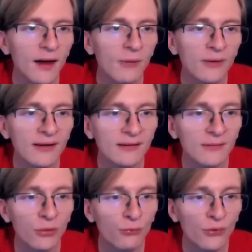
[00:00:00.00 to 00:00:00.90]
We can
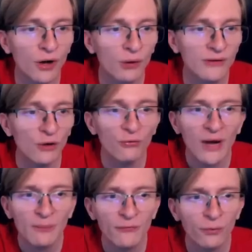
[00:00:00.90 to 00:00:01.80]
throw the Aqua Tail
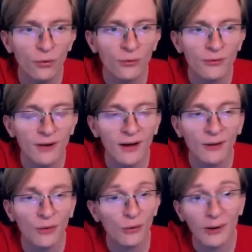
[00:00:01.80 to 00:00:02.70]
right before,
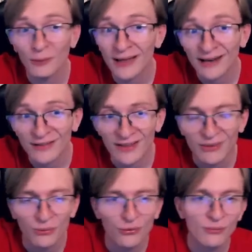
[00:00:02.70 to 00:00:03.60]
or we actually let
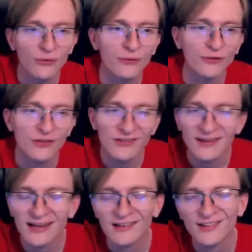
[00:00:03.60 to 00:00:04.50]
them throw the move first, just in
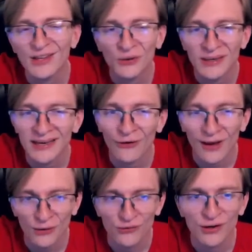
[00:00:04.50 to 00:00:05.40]
case, we need our
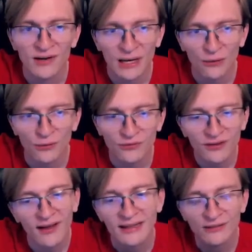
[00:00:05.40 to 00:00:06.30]
energy on Gyarados
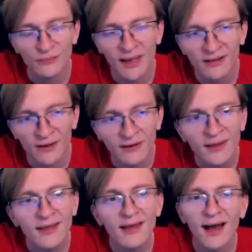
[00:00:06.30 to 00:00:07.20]
against the backline.
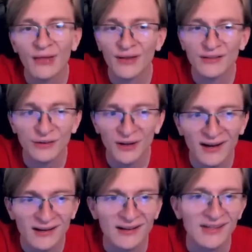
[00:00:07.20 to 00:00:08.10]
I think it's a good
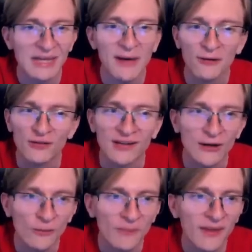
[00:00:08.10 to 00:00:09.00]
idea to keep energy here.